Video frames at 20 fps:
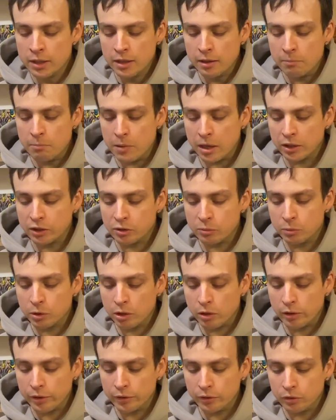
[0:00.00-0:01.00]
much I'm
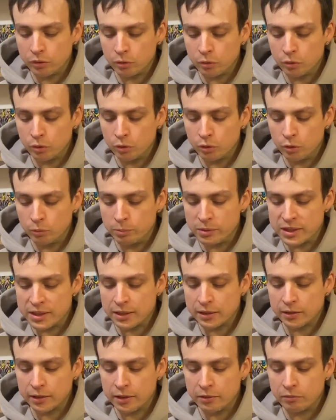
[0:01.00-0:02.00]
going to
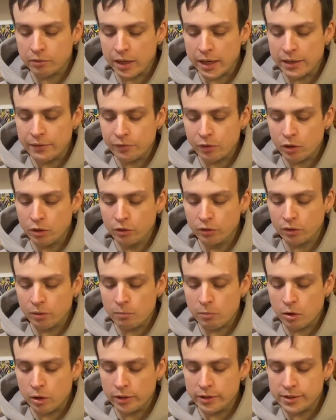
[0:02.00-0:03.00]
particularly raid those. I
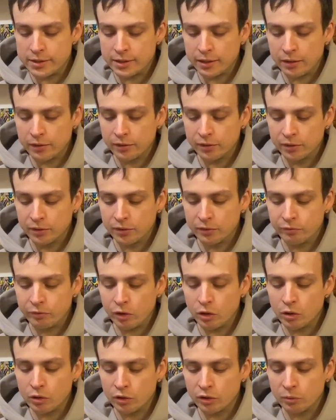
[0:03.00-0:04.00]
might just
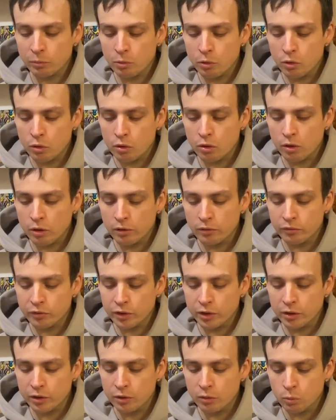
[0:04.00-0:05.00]
focus more on
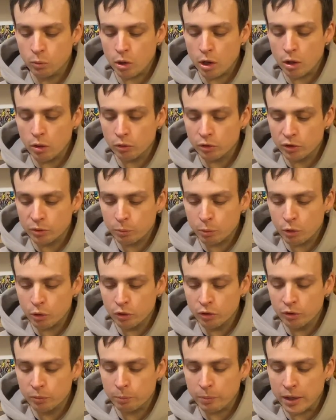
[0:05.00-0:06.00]
the wild
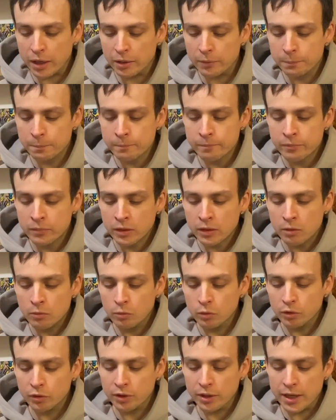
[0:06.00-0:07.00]
spawns, but
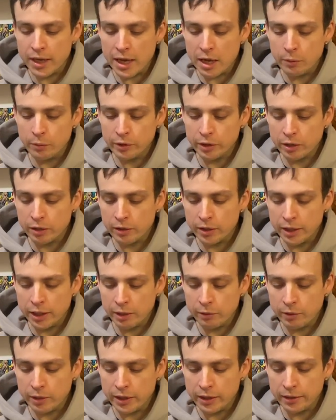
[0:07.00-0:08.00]
we'll see how we go
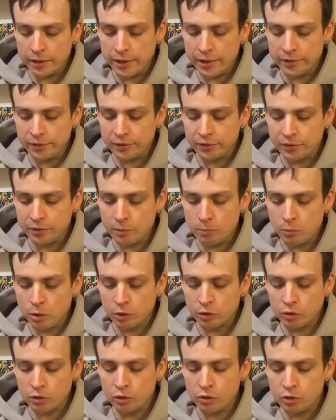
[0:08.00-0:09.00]
anyway, as I'm
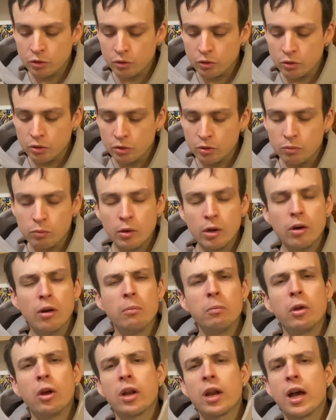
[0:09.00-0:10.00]
not too sure. Well,
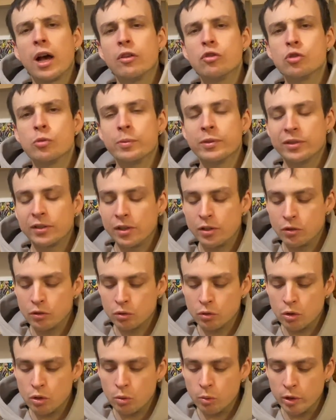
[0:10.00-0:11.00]
I'm not 100%
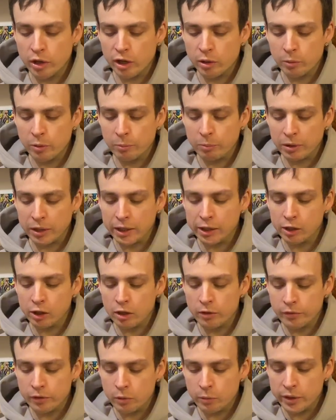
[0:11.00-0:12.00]
sure where I'll be playing
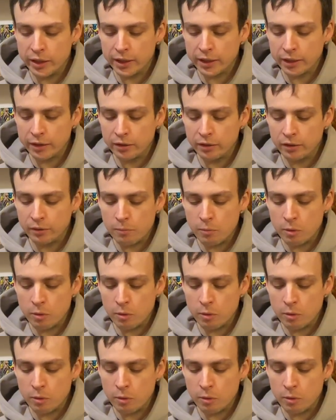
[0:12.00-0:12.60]
over the weekend.